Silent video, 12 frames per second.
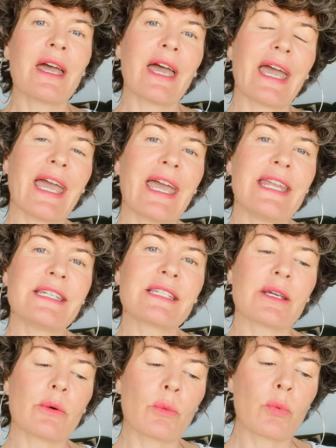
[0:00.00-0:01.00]
And
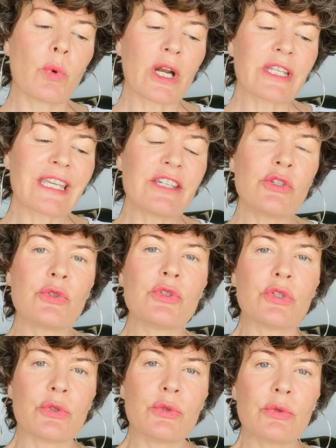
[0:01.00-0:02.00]
what can you
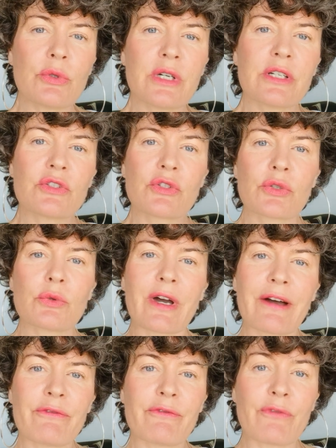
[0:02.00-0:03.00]
do to
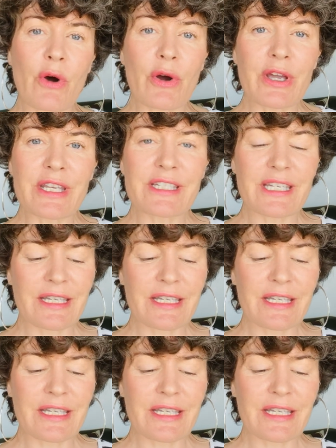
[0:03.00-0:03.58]
avoid